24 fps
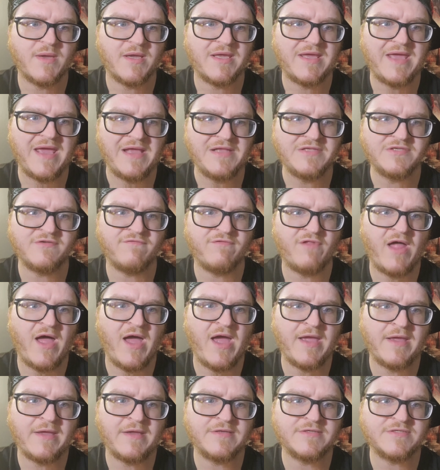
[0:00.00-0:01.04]
gains
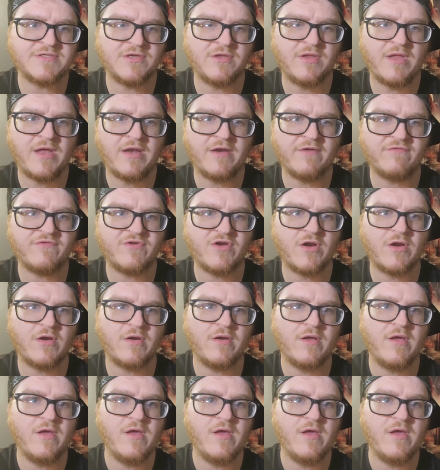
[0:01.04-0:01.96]
flying until end of turn.